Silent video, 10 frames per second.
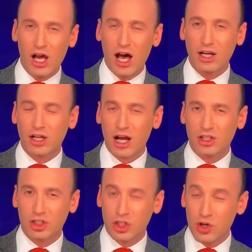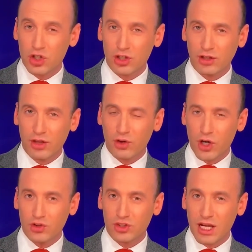unconstitutionally their
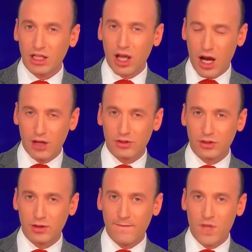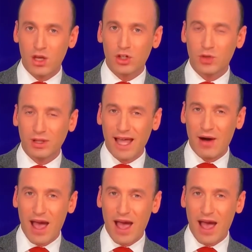own state laws to allow